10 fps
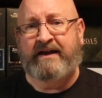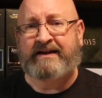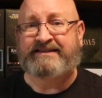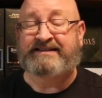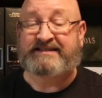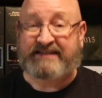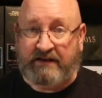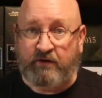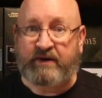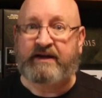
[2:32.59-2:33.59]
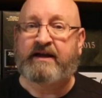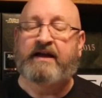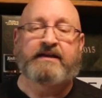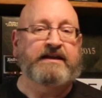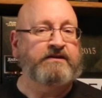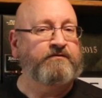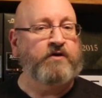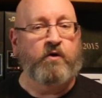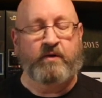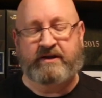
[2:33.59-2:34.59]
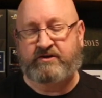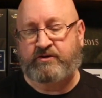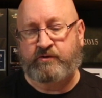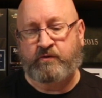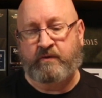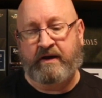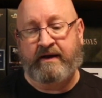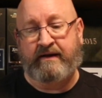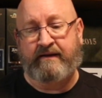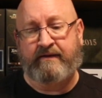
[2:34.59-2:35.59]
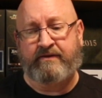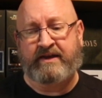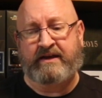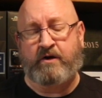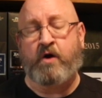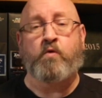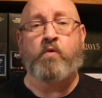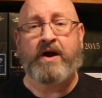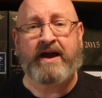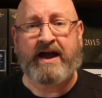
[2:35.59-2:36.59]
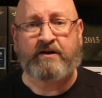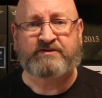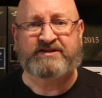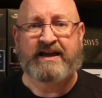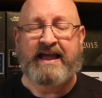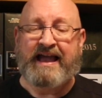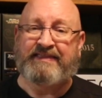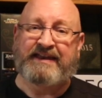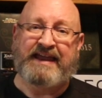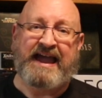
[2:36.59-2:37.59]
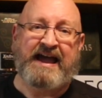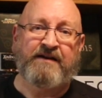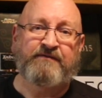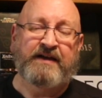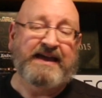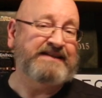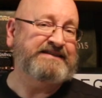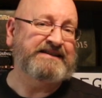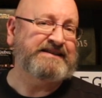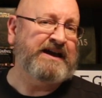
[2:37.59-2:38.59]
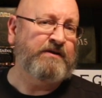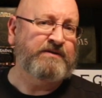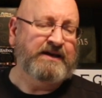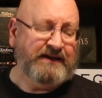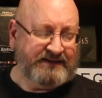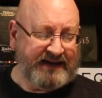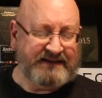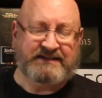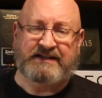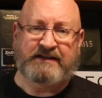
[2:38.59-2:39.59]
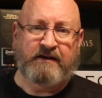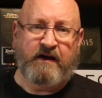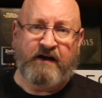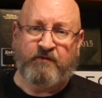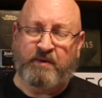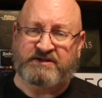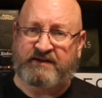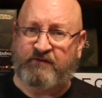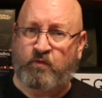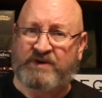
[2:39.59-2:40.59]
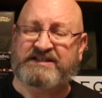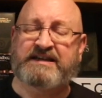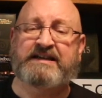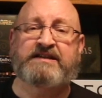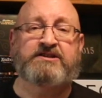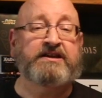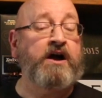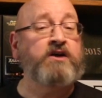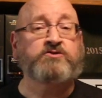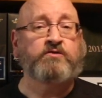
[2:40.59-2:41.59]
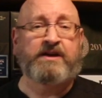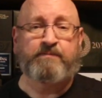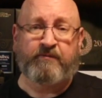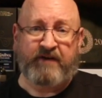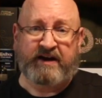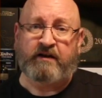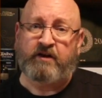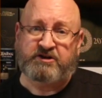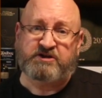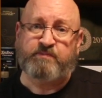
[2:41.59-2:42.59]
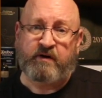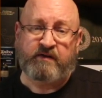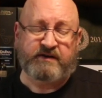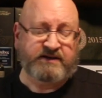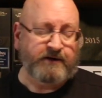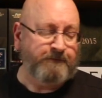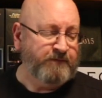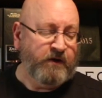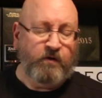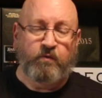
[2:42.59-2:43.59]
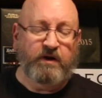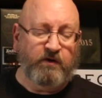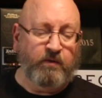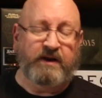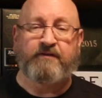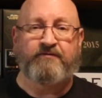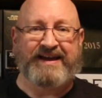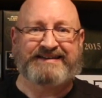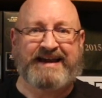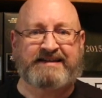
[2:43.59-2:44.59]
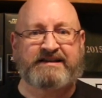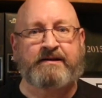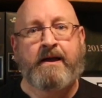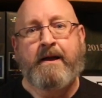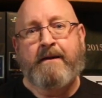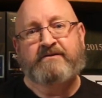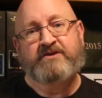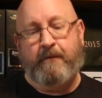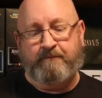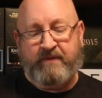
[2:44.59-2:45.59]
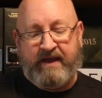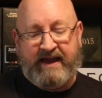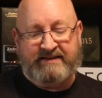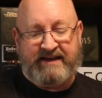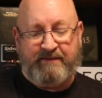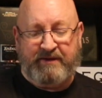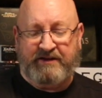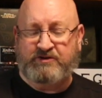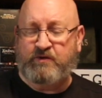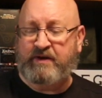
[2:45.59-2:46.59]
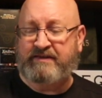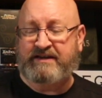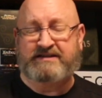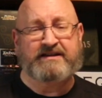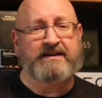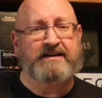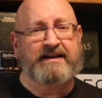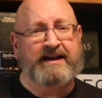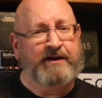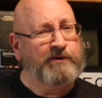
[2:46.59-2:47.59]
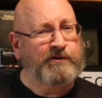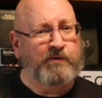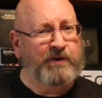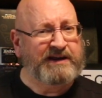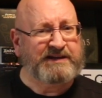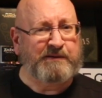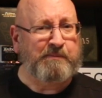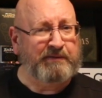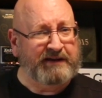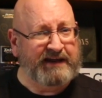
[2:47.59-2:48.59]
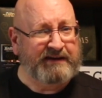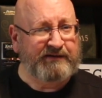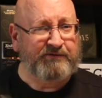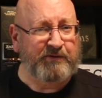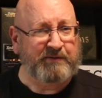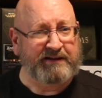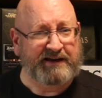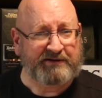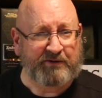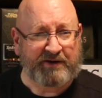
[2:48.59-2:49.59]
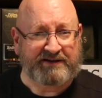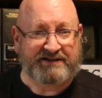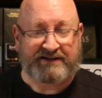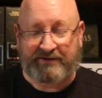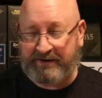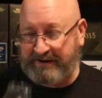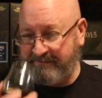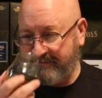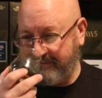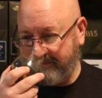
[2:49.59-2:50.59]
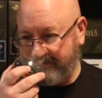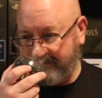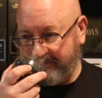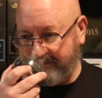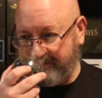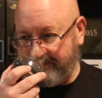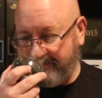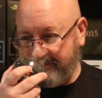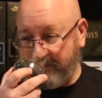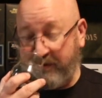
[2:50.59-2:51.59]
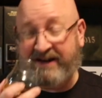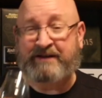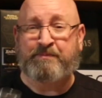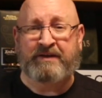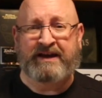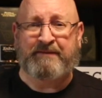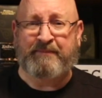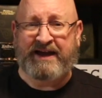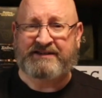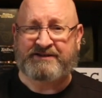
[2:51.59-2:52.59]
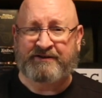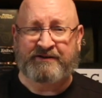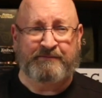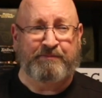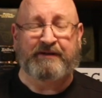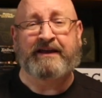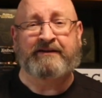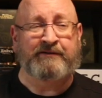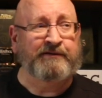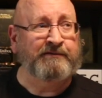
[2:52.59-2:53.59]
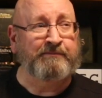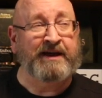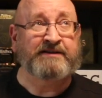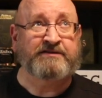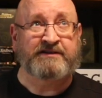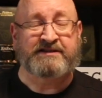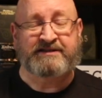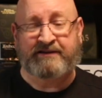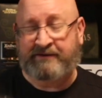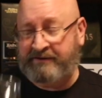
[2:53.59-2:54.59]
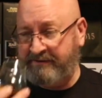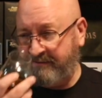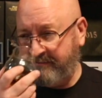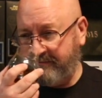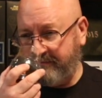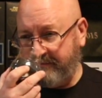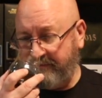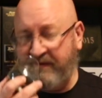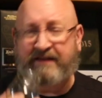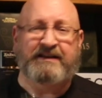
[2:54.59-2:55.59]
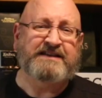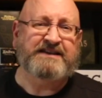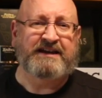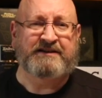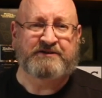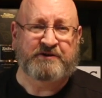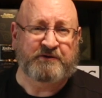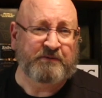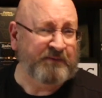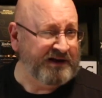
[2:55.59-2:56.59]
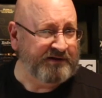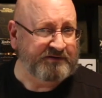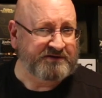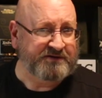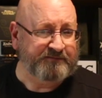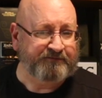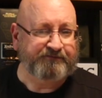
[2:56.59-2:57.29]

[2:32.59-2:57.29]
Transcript: uh, distillery. Get to go into uh, the uh, warehouse and then have a sit down tasting of a bunch of different whiskeys. Also, they provide a lunch as part of the deal. Really, really fantastic. So, as I'm enjoying this Erik Wait blend from Glen Glengoyne Distillery, where I get to play master blender, master distiller, let's get into my notes.